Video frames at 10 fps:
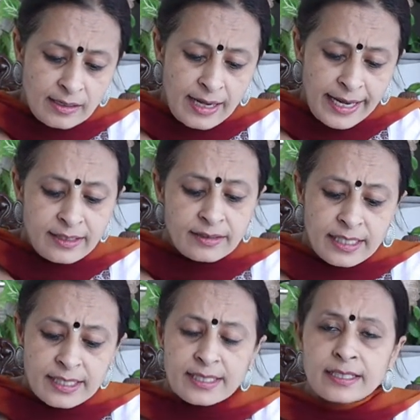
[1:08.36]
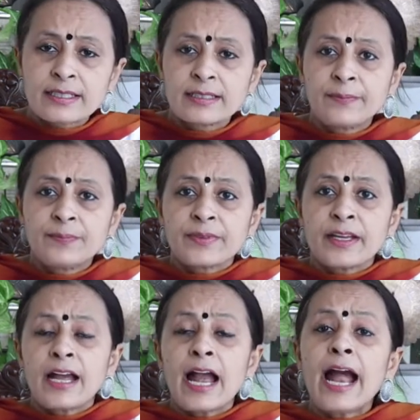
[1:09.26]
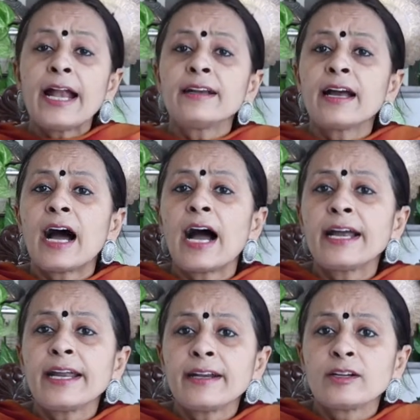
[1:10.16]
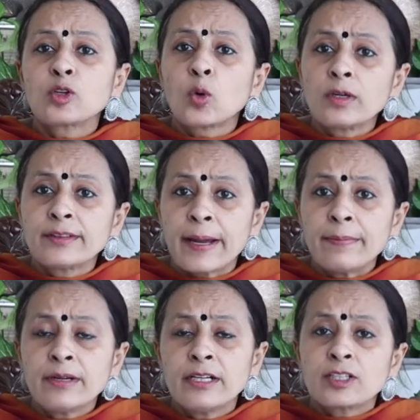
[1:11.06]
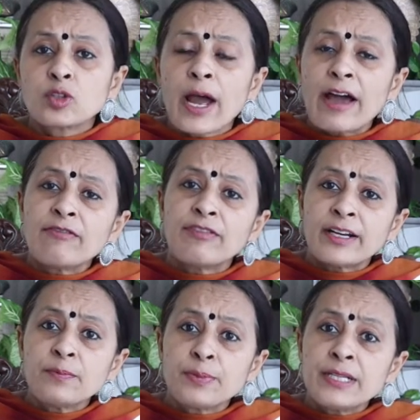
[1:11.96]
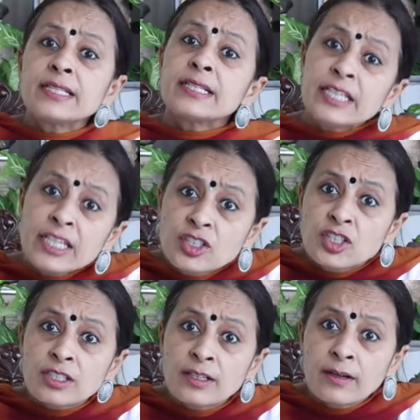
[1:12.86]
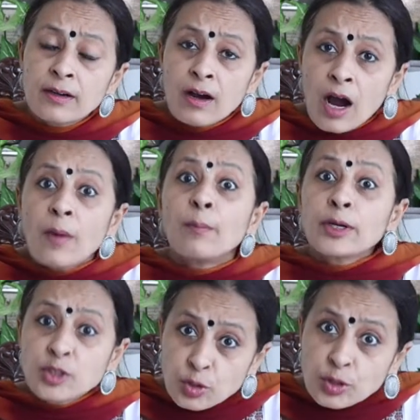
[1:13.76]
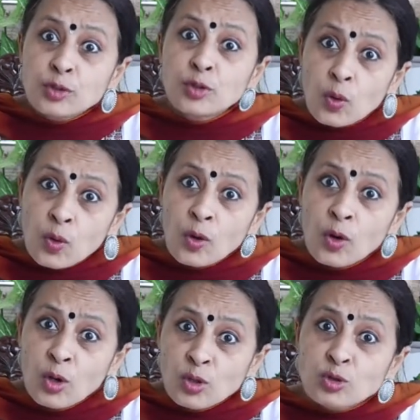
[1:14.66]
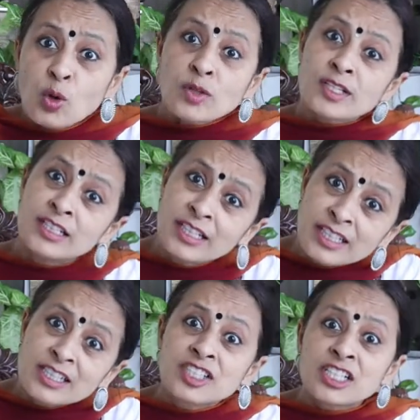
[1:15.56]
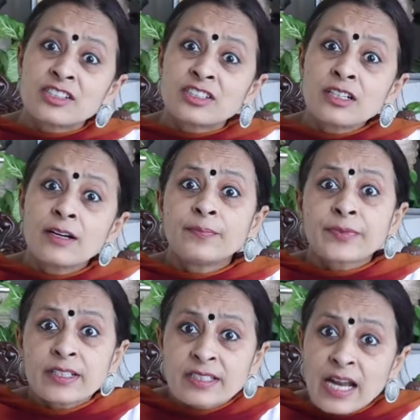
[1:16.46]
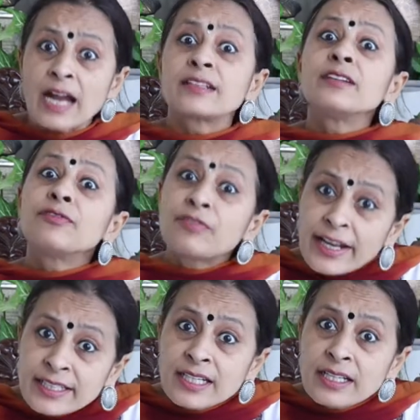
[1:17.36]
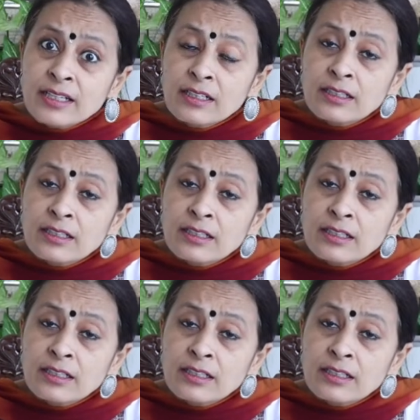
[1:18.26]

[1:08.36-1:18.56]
like this and I told them to have one piece each. But do you know, those little children started fighting.